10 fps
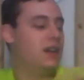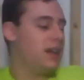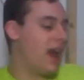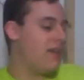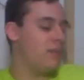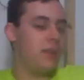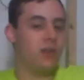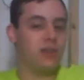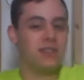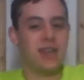Like I have a
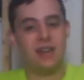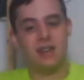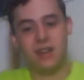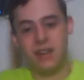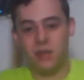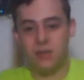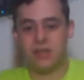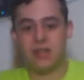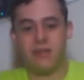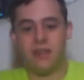metal container in here with
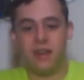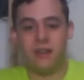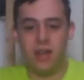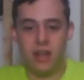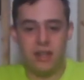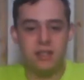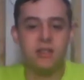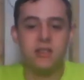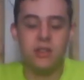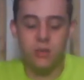stuff in it. These are
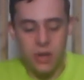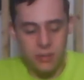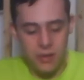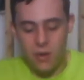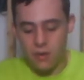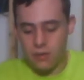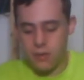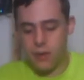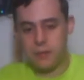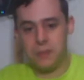the 2 we're going to be going
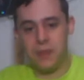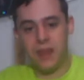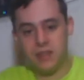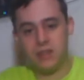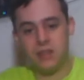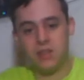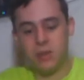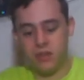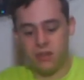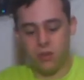through. So let's
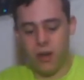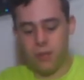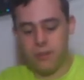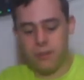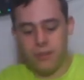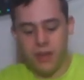open the little white one.